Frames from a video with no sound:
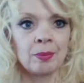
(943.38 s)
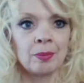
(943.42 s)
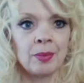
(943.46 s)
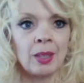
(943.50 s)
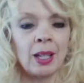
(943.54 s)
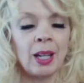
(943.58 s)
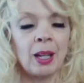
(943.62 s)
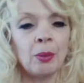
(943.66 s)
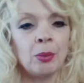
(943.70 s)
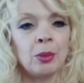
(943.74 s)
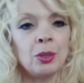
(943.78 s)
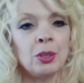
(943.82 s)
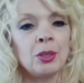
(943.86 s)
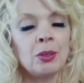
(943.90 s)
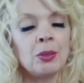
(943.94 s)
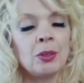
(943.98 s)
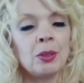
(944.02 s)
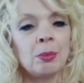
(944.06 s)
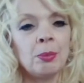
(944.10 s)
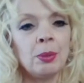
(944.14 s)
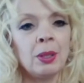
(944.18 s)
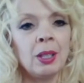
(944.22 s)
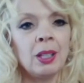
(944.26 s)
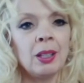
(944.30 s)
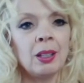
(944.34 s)
How would you
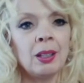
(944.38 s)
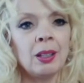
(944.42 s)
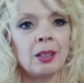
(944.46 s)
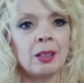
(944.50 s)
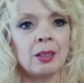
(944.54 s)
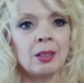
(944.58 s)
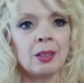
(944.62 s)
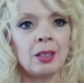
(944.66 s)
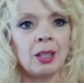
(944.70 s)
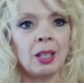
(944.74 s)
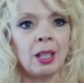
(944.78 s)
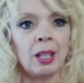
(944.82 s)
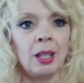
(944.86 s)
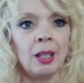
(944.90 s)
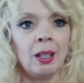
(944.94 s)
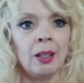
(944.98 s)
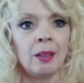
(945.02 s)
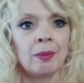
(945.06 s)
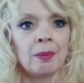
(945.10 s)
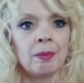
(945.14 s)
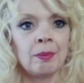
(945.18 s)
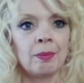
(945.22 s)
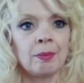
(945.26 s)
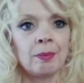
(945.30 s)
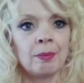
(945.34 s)
speak this day?
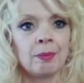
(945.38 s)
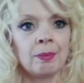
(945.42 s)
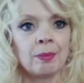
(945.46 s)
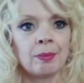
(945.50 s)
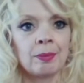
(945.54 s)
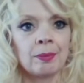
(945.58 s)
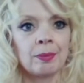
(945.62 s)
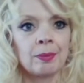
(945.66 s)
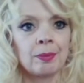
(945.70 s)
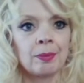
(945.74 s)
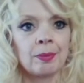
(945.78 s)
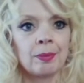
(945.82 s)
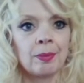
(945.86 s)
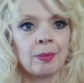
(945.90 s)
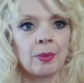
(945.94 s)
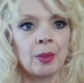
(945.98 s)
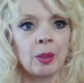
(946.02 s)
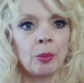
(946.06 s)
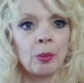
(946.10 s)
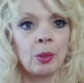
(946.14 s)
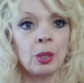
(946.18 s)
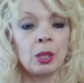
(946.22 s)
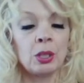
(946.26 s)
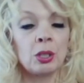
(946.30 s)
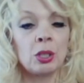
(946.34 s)

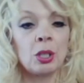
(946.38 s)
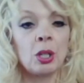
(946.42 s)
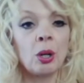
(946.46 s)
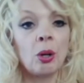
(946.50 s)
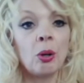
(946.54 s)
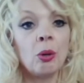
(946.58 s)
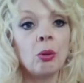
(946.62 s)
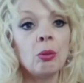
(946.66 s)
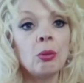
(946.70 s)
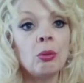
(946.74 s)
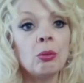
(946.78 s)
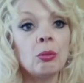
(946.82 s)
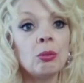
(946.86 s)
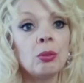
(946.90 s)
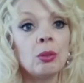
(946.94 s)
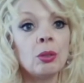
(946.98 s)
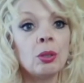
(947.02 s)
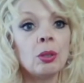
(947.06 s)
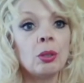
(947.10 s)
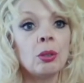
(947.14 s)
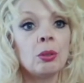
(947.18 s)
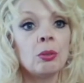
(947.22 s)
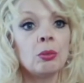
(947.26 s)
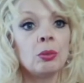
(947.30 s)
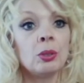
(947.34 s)
What
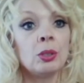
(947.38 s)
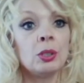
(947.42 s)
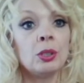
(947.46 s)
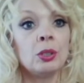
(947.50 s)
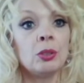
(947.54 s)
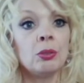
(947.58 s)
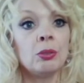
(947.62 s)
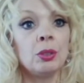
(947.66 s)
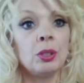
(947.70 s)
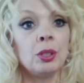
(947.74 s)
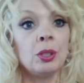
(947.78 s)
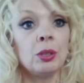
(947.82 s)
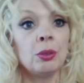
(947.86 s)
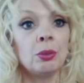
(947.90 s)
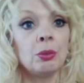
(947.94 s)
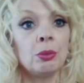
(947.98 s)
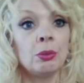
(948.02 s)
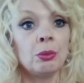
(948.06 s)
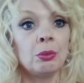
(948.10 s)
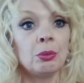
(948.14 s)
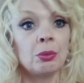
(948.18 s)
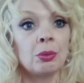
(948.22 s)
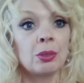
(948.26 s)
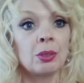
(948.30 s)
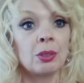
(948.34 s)
tone would you
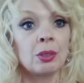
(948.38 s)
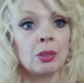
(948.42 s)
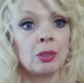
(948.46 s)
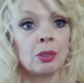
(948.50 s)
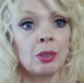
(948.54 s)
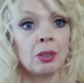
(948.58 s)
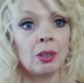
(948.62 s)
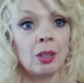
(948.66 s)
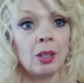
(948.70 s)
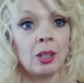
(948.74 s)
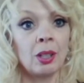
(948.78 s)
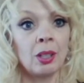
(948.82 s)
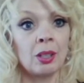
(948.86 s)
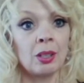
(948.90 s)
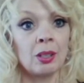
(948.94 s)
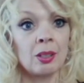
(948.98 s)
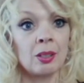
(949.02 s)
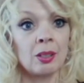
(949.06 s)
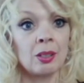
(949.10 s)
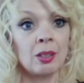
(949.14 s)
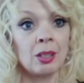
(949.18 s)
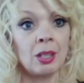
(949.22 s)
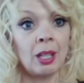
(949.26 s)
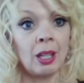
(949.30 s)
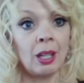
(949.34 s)
use
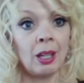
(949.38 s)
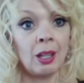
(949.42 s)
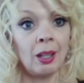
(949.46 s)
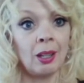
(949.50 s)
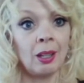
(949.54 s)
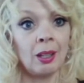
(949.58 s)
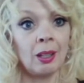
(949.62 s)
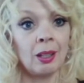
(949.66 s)
this day?